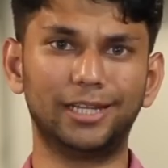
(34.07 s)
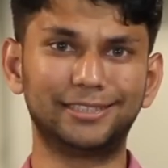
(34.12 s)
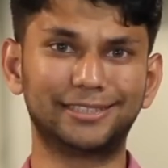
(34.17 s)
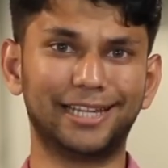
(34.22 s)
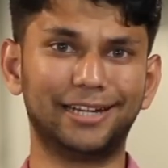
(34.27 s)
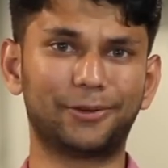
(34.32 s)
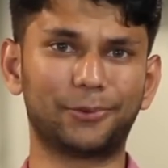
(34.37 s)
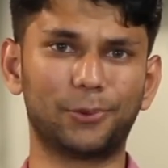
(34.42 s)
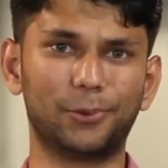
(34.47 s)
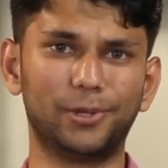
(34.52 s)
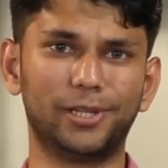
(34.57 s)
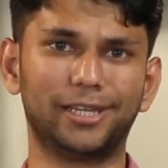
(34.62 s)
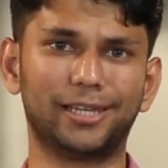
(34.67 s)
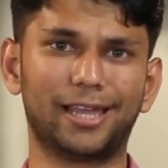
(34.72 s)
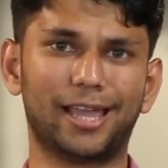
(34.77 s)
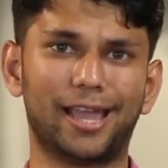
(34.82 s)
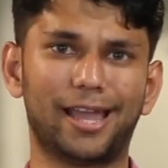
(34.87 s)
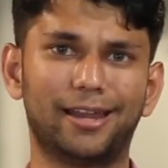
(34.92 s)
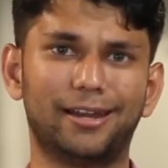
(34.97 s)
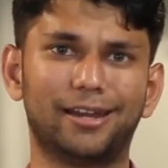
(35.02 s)
let's get
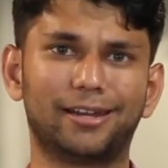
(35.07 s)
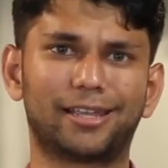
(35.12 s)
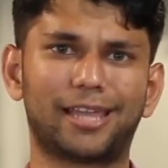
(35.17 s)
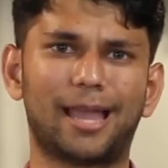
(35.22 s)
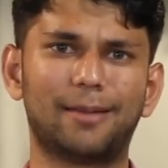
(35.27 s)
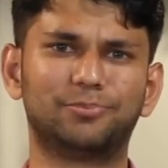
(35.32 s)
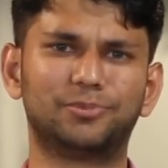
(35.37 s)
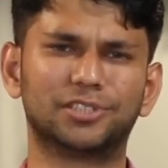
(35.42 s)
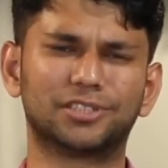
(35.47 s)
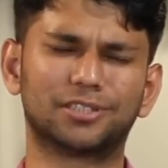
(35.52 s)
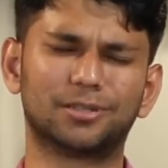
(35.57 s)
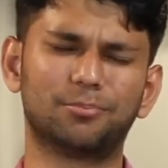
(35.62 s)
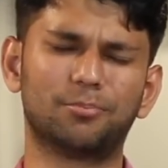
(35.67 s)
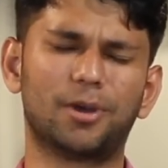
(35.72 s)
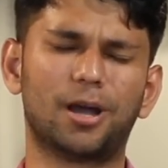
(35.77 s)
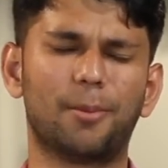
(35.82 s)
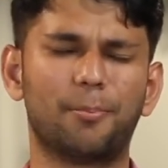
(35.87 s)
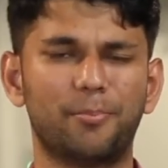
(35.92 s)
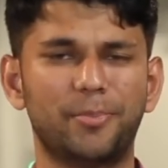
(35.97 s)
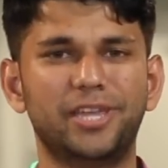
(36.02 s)
rolling and capture some
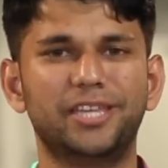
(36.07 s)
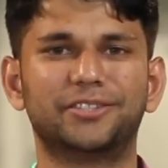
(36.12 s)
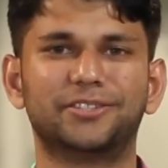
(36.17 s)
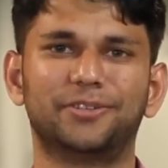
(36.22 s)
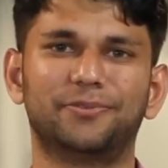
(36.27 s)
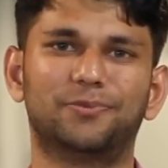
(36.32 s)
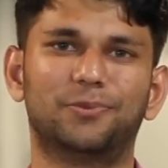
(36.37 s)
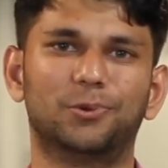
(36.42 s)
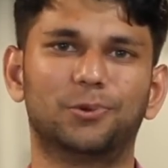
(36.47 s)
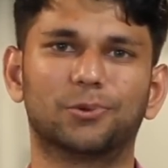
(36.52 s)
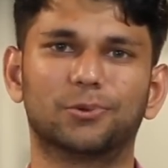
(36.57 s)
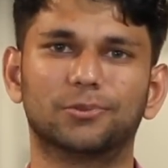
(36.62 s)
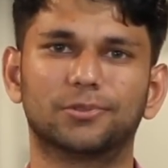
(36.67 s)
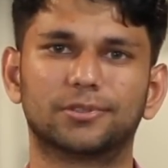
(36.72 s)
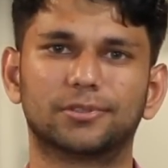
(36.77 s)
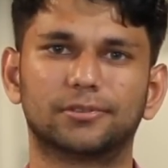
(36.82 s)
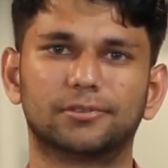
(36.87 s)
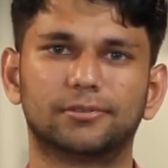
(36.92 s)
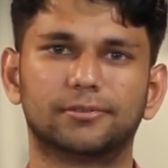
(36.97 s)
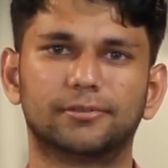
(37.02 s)
amazing
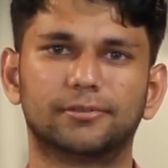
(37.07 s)
photos.